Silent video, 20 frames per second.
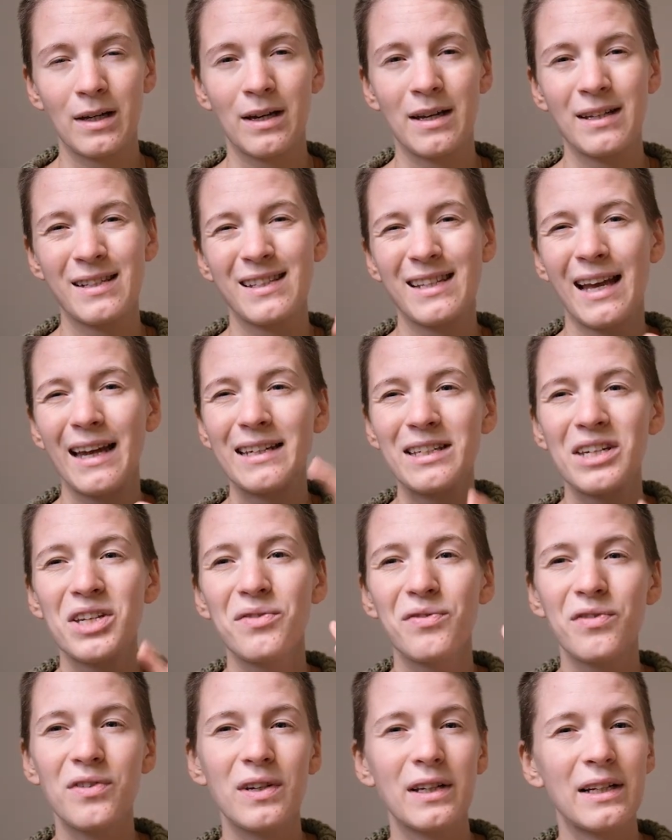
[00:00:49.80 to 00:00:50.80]

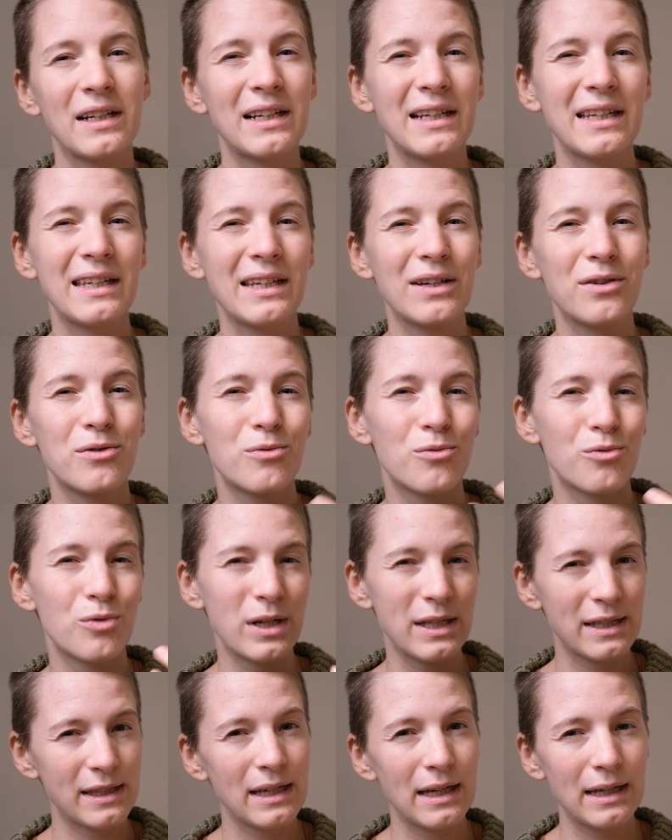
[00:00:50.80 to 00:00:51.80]
scientifically
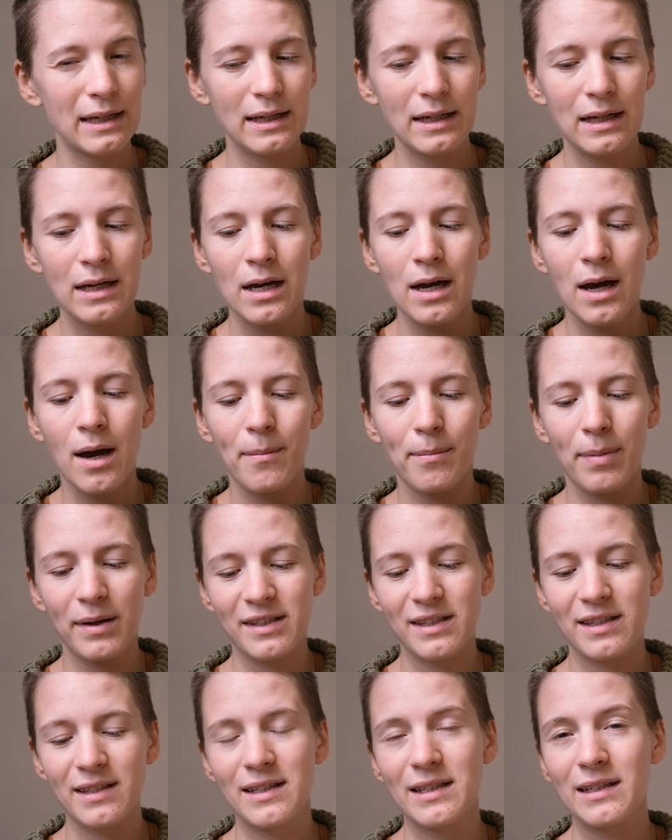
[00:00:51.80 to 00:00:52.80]
written,
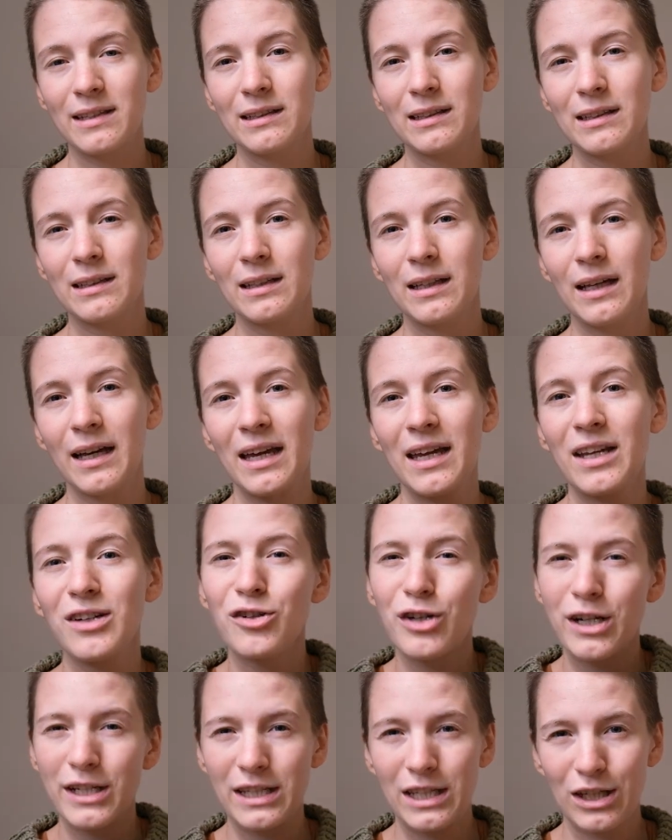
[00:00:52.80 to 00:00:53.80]
but still
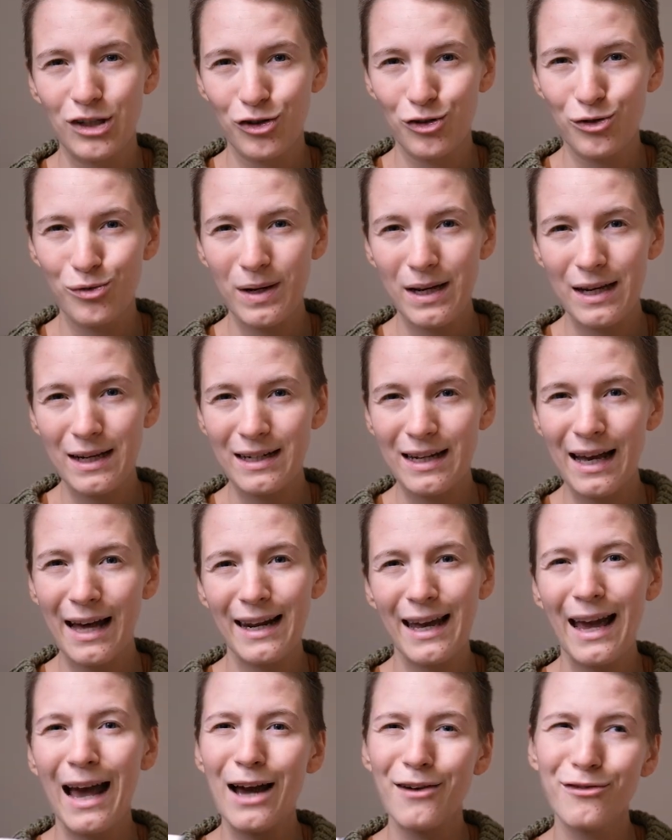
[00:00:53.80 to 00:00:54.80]
interesting to read.
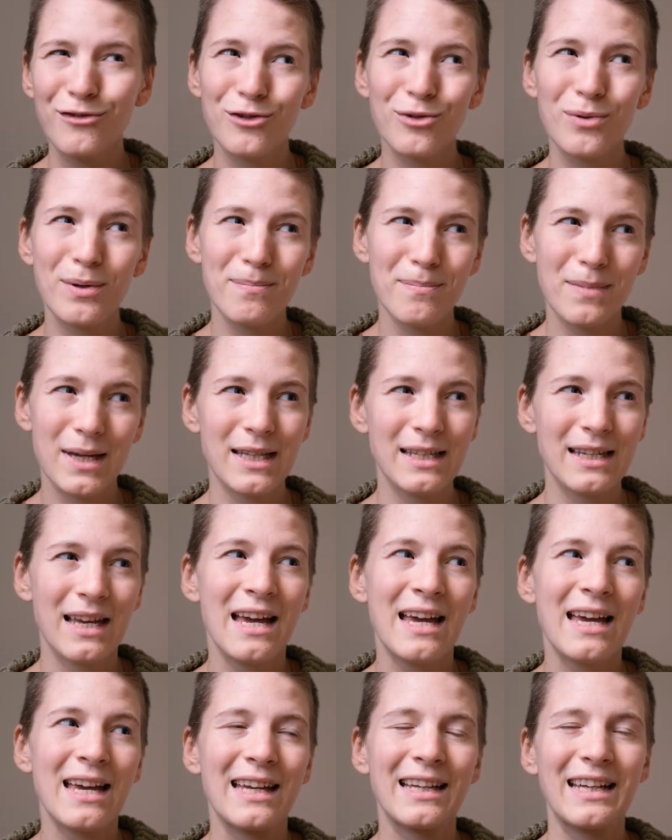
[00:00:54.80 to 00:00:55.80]
And I have to admit,
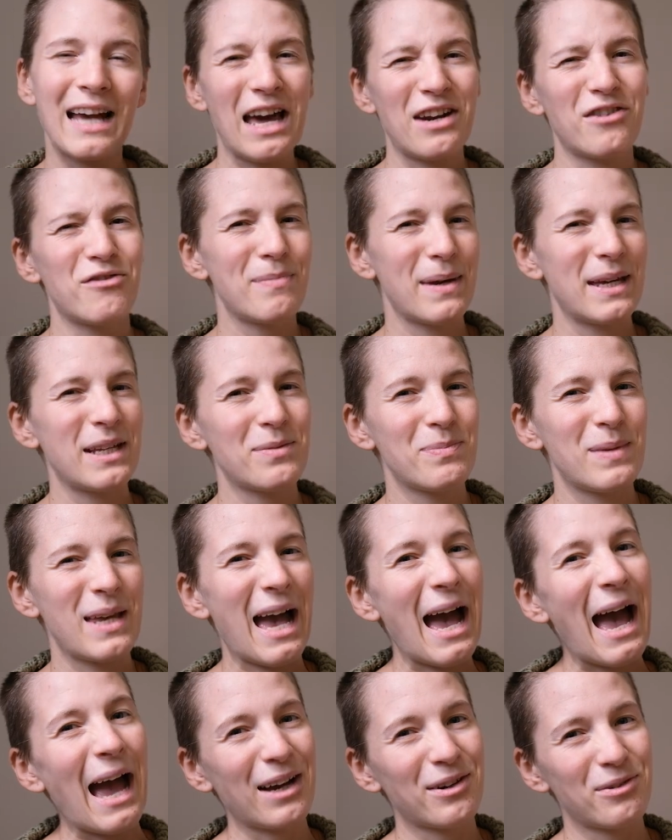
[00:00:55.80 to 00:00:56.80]
it kind of makes me
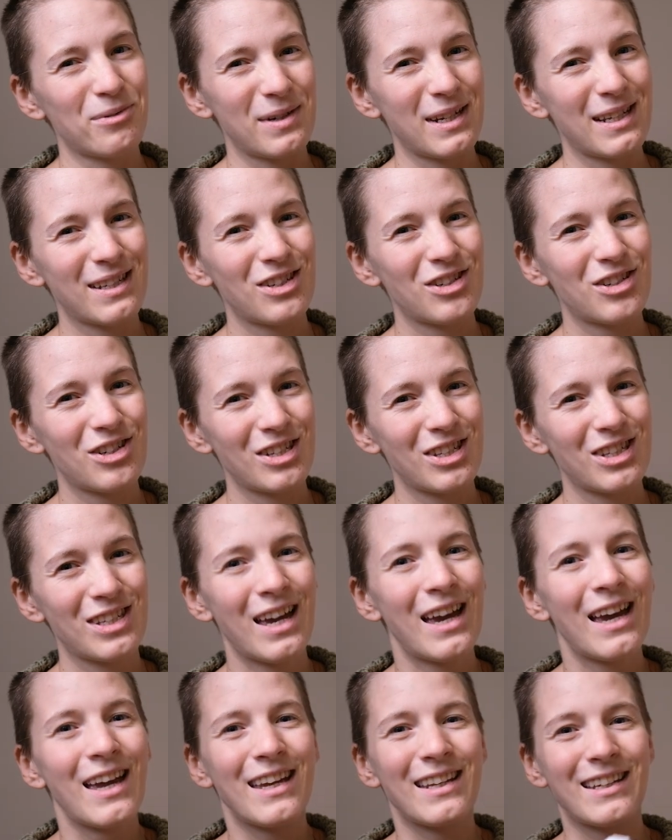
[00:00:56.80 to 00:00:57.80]
angry. It's just,
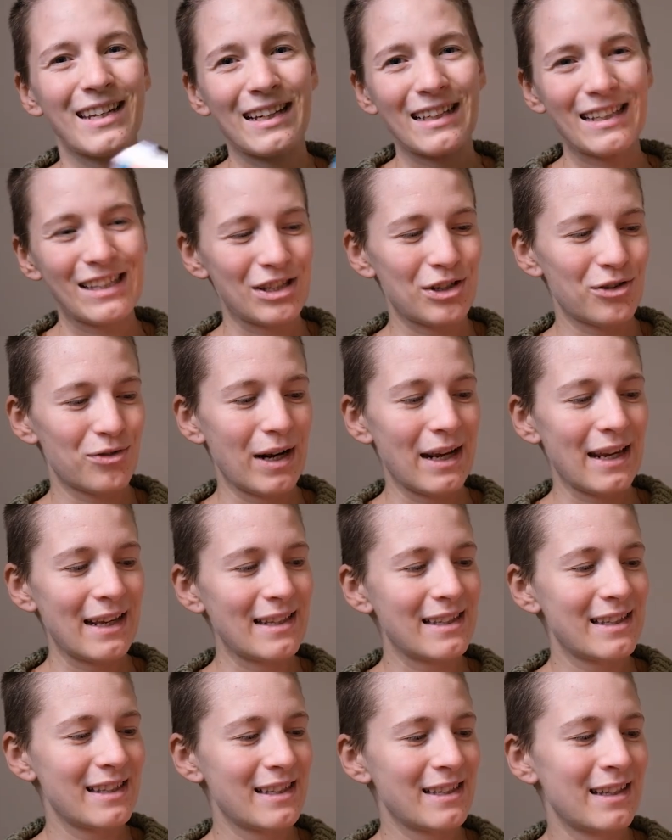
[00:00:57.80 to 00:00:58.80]
it
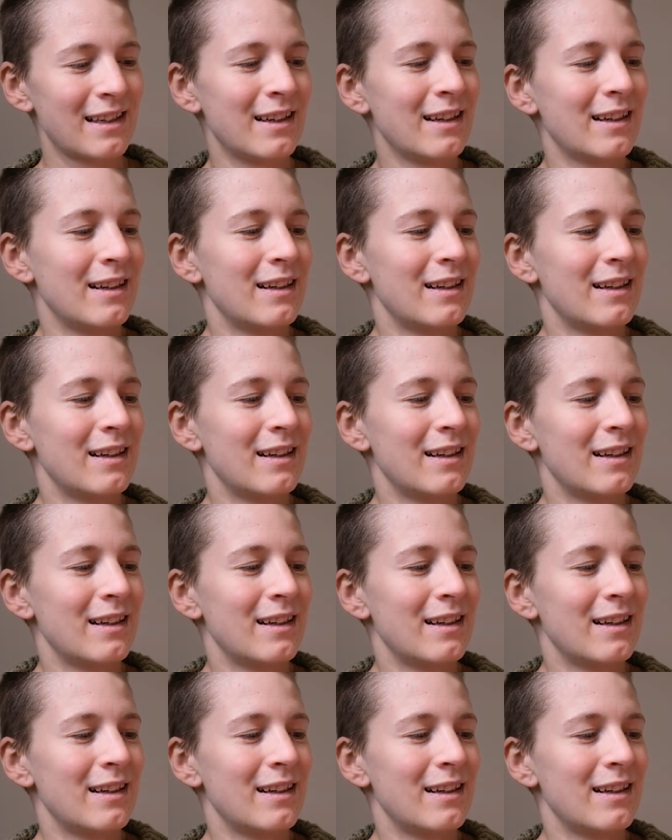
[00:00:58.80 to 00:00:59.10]
illustrates